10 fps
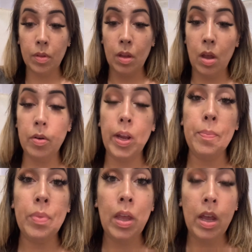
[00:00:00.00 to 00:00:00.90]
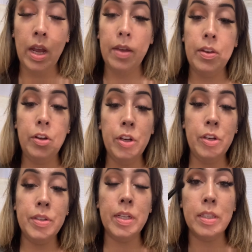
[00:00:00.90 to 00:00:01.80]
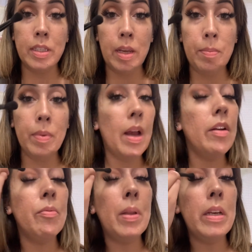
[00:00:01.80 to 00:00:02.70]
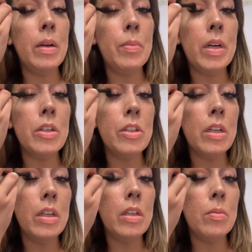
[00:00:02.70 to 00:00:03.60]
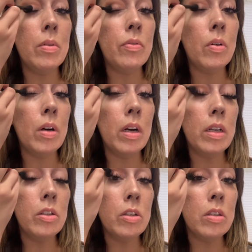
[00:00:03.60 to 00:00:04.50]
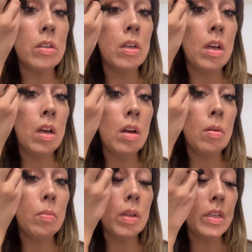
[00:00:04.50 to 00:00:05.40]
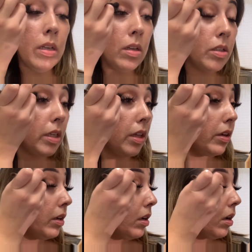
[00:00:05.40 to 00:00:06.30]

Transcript: Okay, and then you can use that same kind of blending brush that you did before and just blend it all together.